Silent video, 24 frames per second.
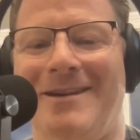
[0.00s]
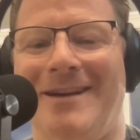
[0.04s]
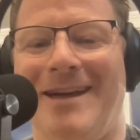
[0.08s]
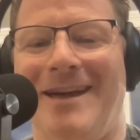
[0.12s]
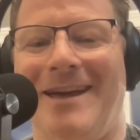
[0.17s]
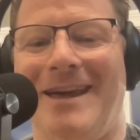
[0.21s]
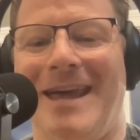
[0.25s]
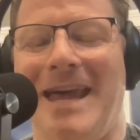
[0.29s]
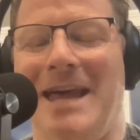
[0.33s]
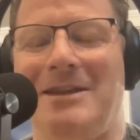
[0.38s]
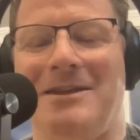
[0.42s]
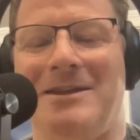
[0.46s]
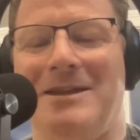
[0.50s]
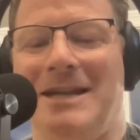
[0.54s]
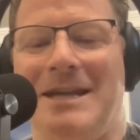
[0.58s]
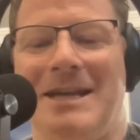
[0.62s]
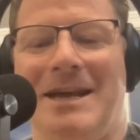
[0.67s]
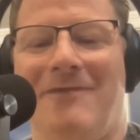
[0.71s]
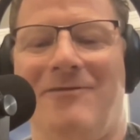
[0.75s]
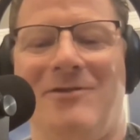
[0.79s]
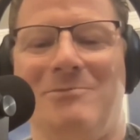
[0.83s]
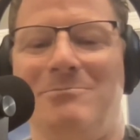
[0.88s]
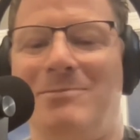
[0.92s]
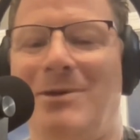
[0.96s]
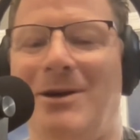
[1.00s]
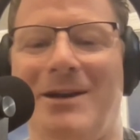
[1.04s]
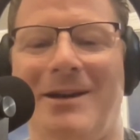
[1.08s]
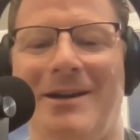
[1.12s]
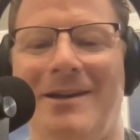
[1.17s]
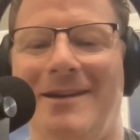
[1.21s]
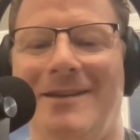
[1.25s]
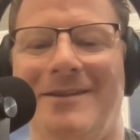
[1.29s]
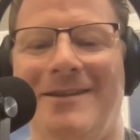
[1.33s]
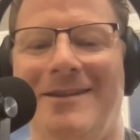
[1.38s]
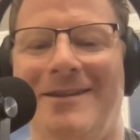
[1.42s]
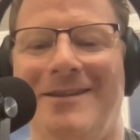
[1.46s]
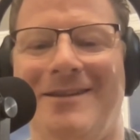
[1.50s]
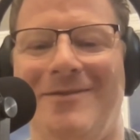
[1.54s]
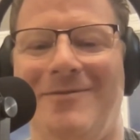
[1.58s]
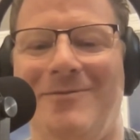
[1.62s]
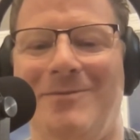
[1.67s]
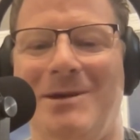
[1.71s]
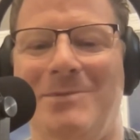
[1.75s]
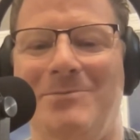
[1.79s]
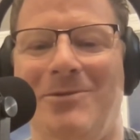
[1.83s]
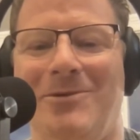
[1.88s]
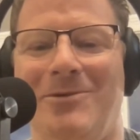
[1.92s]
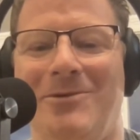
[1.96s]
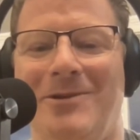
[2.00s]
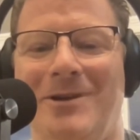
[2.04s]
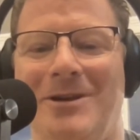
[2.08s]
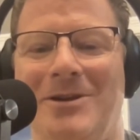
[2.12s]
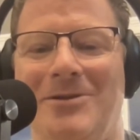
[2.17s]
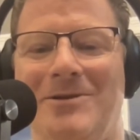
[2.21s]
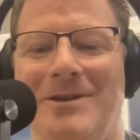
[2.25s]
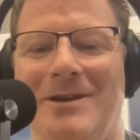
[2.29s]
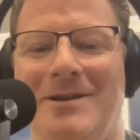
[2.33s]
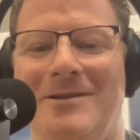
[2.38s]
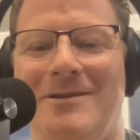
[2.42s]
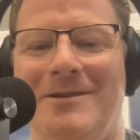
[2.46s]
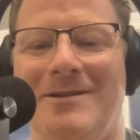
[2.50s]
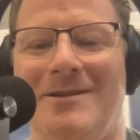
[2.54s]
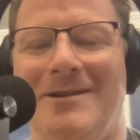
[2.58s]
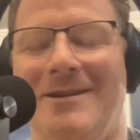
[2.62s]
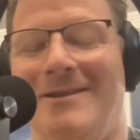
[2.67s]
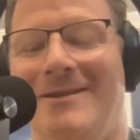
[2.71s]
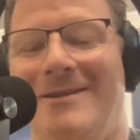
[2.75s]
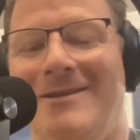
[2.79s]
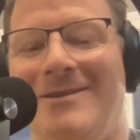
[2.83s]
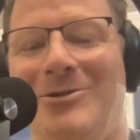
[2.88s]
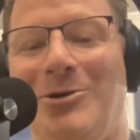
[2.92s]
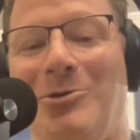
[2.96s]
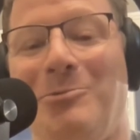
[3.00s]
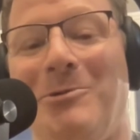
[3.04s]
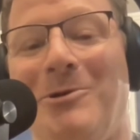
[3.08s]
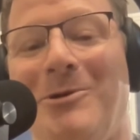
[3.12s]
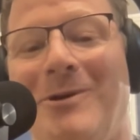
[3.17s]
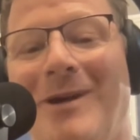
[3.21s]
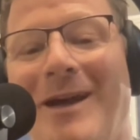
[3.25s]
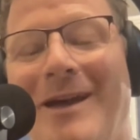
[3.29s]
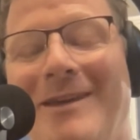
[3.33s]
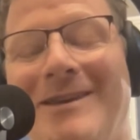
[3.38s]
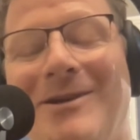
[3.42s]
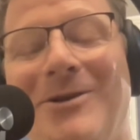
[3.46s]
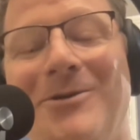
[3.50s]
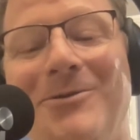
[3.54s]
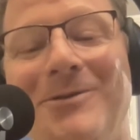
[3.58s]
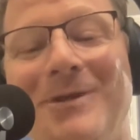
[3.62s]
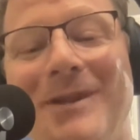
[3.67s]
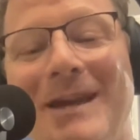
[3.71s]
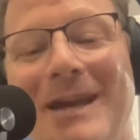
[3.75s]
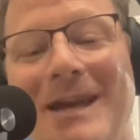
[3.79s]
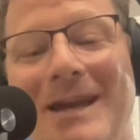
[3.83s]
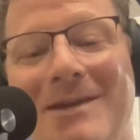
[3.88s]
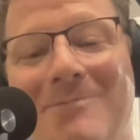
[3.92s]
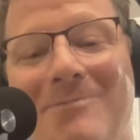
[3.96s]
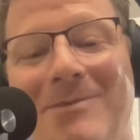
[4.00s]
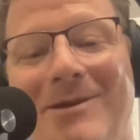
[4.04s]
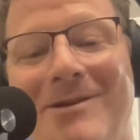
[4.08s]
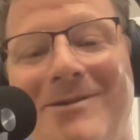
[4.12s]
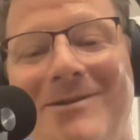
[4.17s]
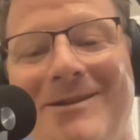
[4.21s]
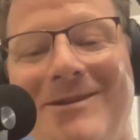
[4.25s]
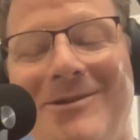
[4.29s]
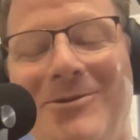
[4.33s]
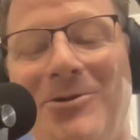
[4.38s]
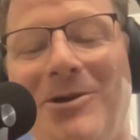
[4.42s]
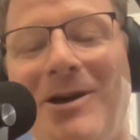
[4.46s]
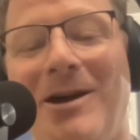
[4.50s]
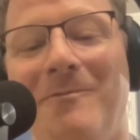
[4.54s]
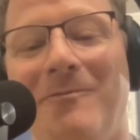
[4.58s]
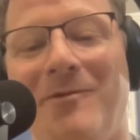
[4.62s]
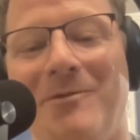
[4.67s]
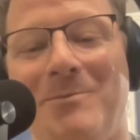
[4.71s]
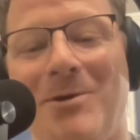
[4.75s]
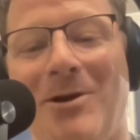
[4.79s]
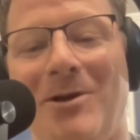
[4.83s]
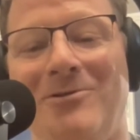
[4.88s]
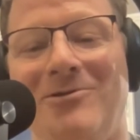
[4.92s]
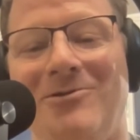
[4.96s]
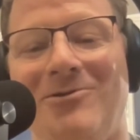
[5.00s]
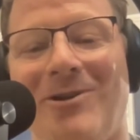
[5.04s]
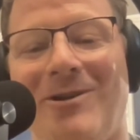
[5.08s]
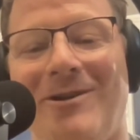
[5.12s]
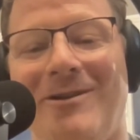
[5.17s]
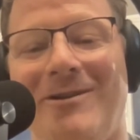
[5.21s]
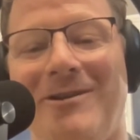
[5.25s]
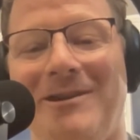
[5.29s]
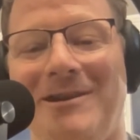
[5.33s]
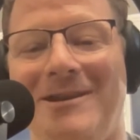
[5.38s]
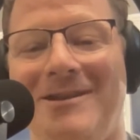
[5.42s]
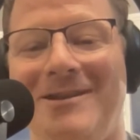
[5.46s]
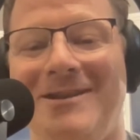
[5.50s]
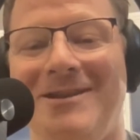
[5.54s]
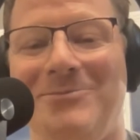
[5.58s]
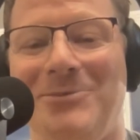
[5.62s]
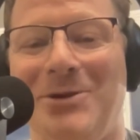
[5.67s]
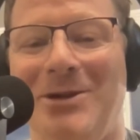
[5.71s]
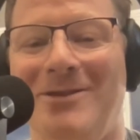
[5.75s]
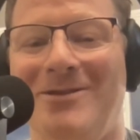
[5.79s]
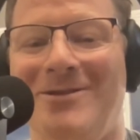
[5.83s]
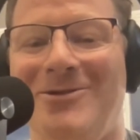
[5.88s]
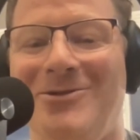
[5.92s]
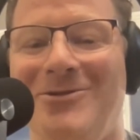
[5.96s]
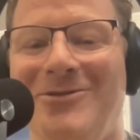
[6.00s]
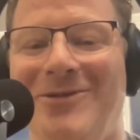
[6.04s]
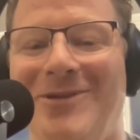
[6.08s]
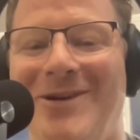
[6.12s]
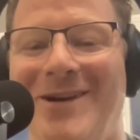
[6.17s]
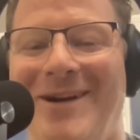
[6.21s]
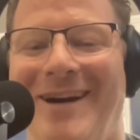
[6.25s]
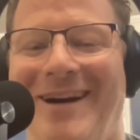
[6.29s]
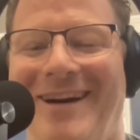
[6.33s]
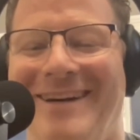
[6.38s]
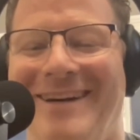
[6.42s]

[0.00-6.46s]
I can't see everybody. And if people hear this, and no, I don't think don't come from Australia to see me. It's too far.